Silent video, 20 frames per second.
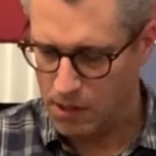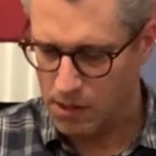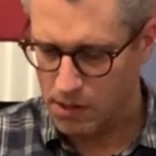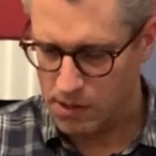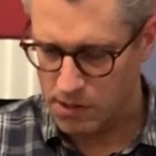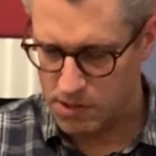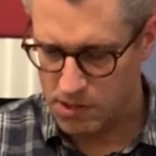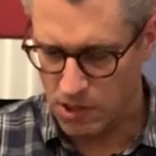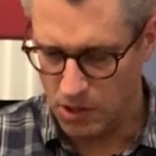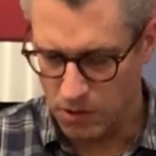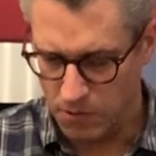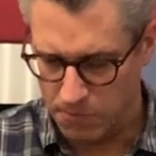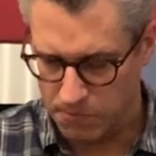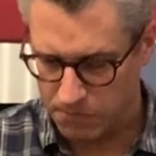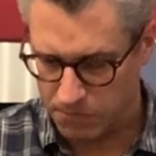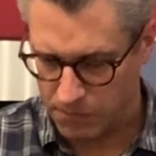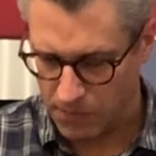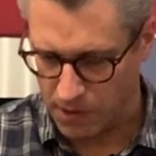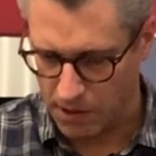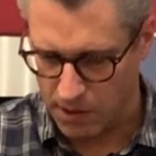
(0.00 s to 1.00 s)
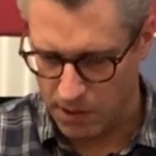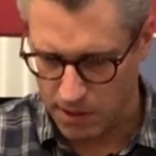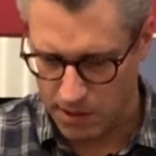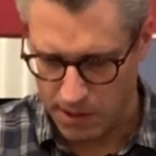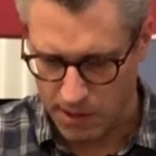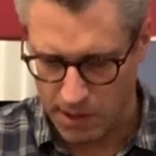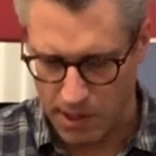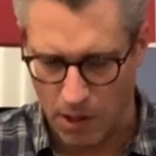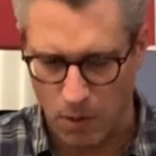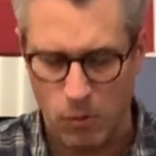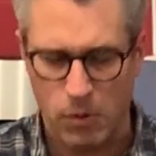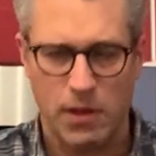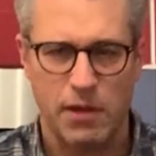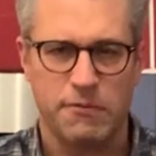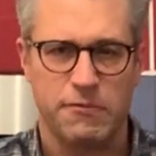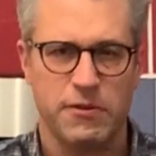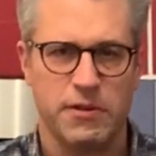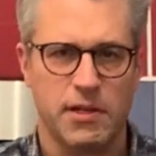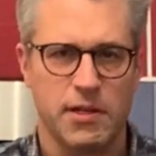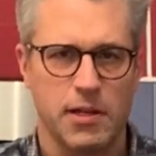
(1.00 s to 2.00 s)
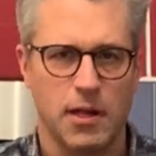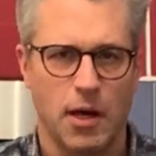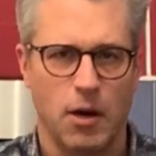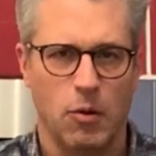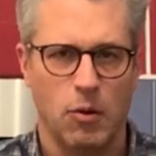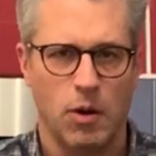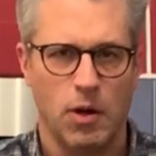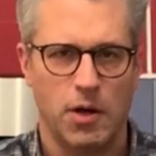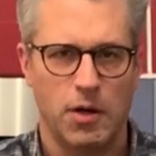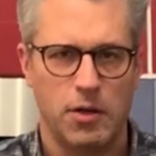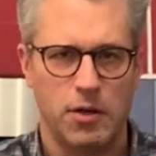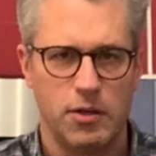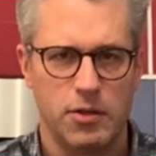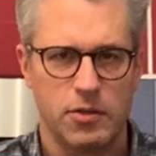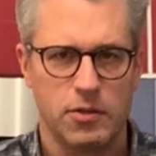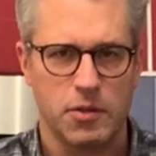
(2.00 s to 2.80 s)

So now we have fitted our